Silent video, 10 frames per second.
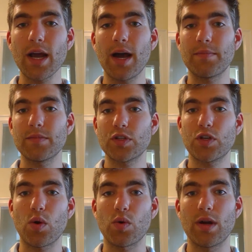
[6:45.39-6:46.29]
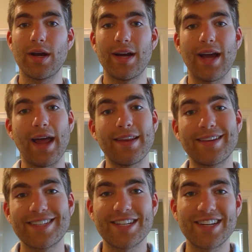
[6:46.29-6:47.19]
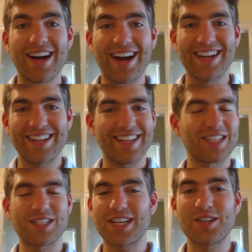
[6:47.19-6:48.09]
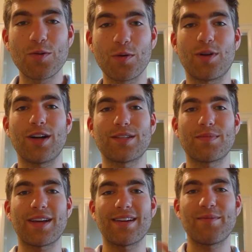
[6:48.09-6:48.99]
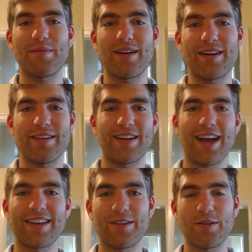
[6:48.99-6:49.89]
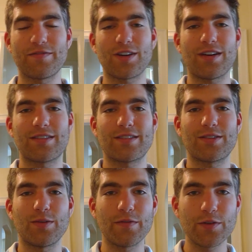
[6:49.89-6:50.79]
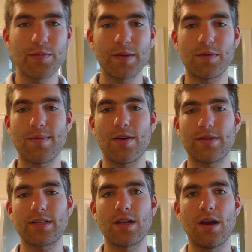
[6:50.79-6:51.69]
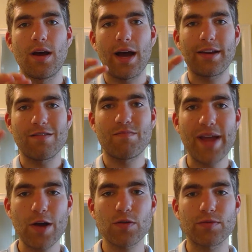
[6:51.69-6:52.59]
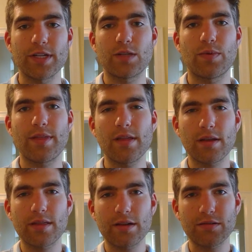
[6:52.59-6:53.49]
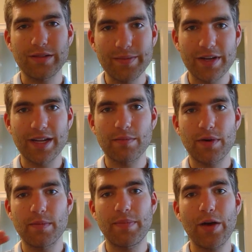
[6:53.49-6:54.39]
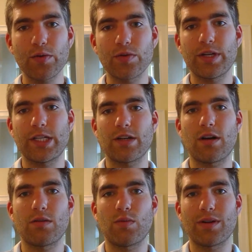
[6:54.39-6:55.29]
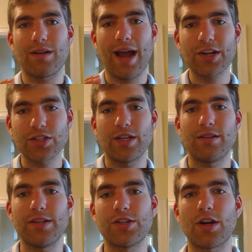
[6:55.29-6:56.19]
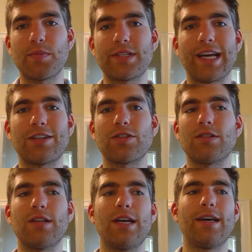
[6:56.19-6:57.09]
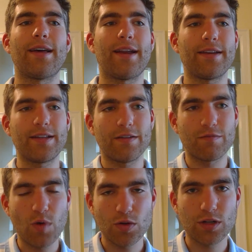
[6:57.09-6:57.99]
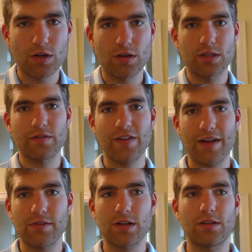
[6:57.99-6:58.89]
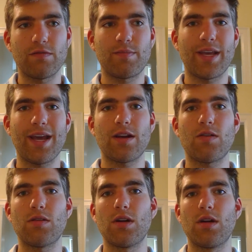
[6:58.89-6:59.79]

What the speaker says: And she it's such a cool concept that I know I've talked to a few people about, this idea of boundaries. We think they're limiting, but boundaries are what actually unleash our potential. That idea of Mozart on his 5-octave piano,